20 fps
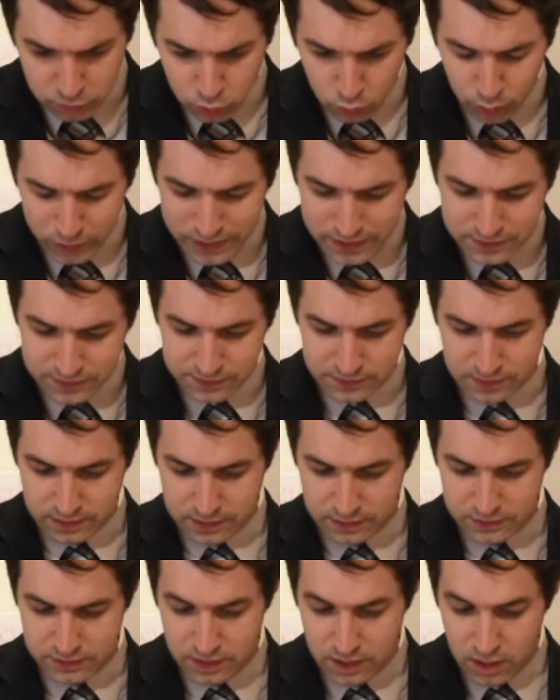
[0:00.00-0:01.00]
between
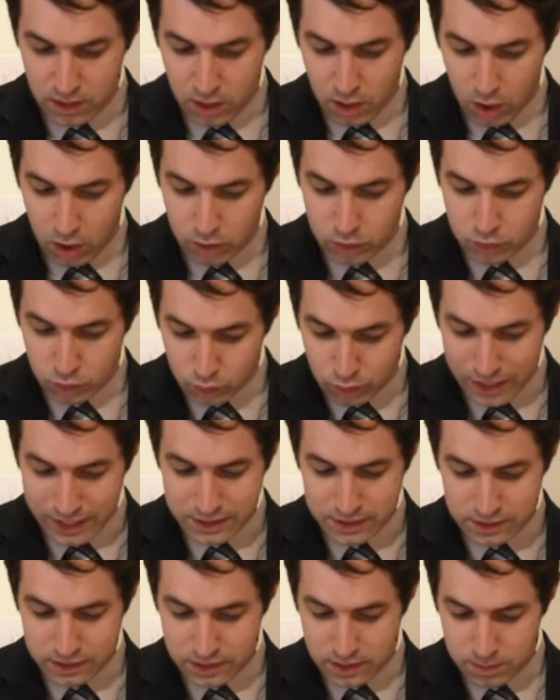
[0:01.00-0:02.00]
cities are
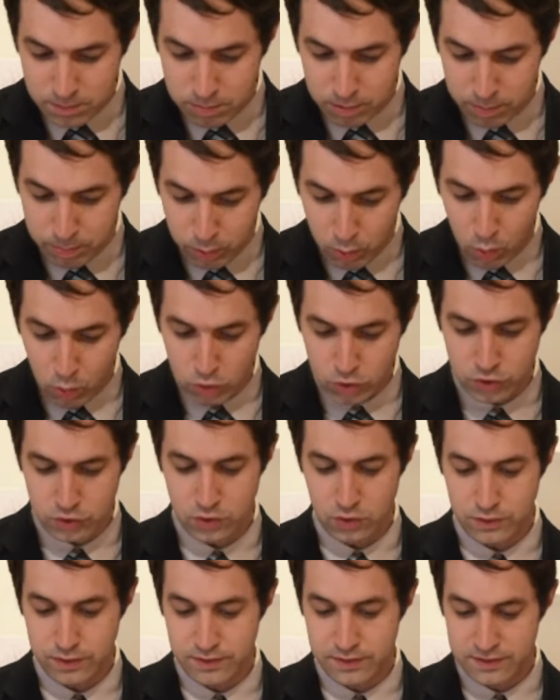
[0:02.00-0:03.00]
directly
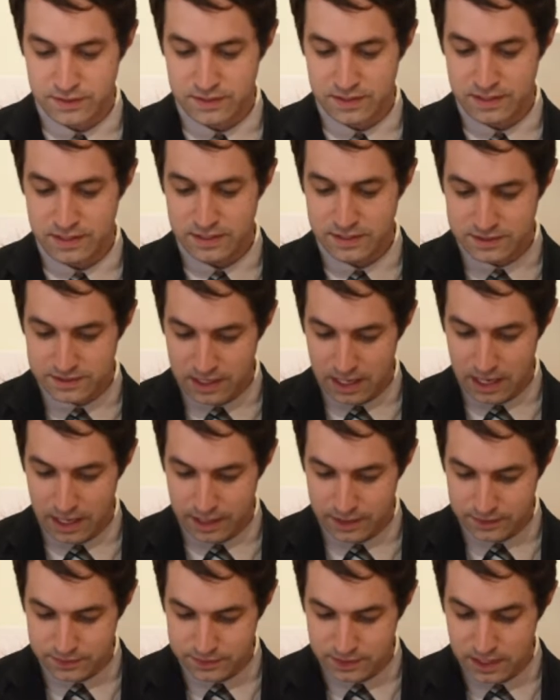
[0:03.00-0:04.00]
proportional to the city's
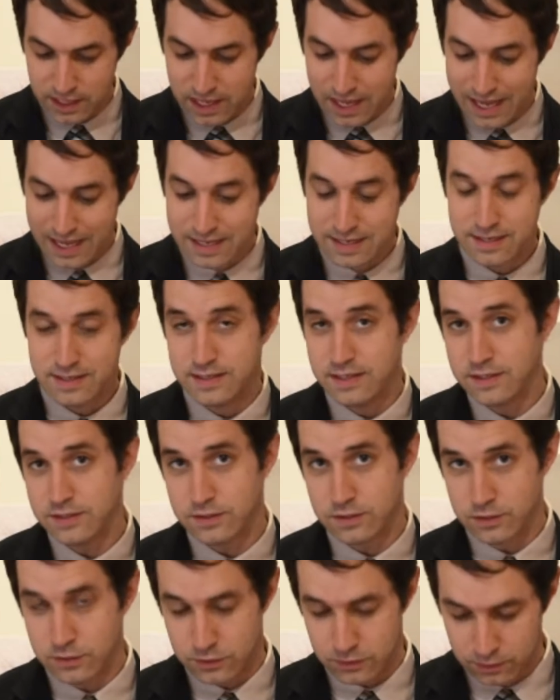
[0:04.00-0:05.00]
size and
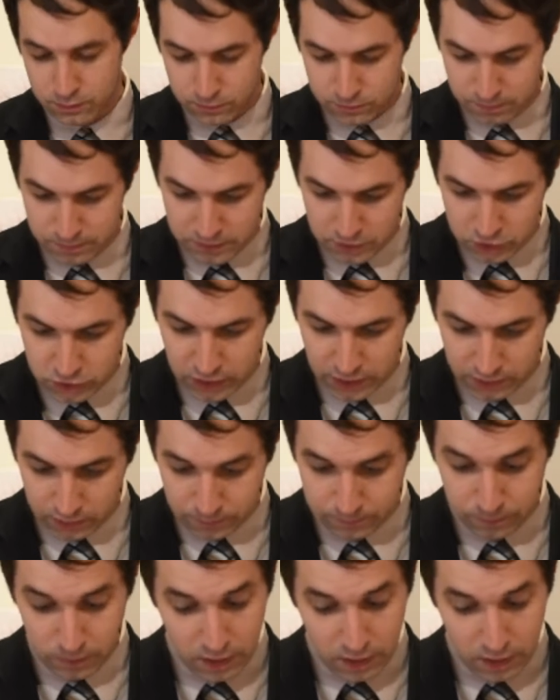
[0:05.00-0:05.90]
distance from each other.